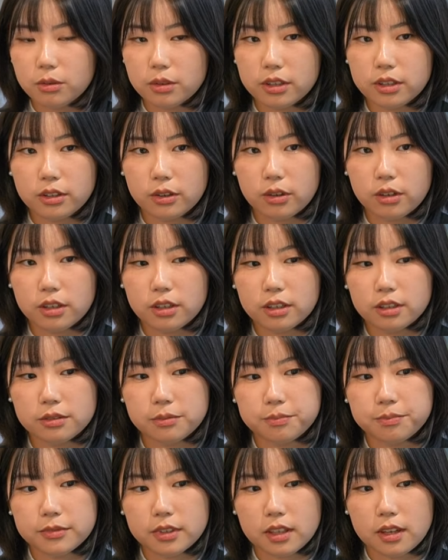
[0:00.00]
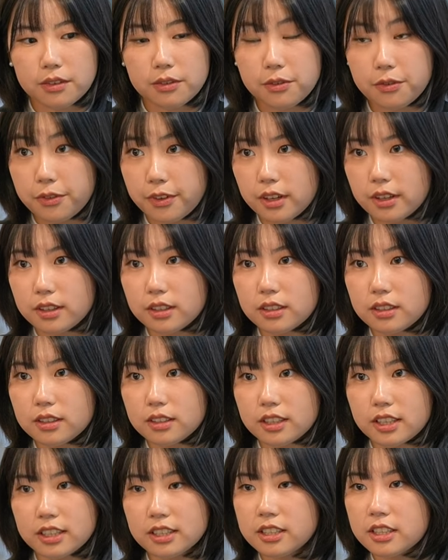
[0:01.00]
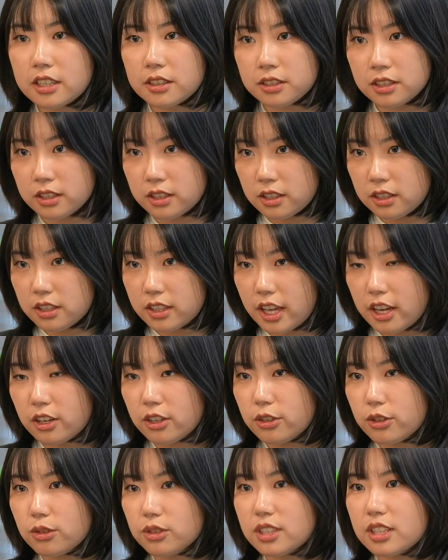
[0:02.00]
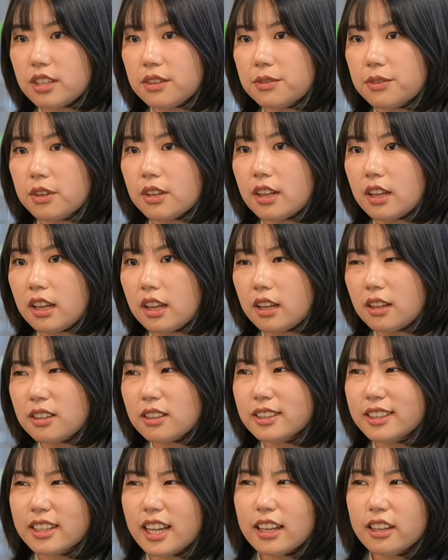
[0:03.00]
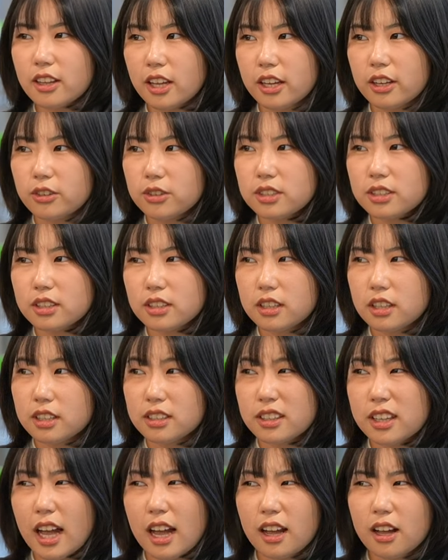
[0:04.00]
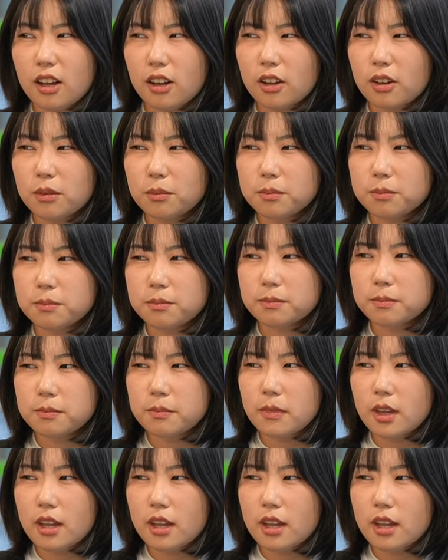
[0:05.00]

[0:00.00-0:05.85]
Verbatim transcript: or your field. Is that they use different not language um,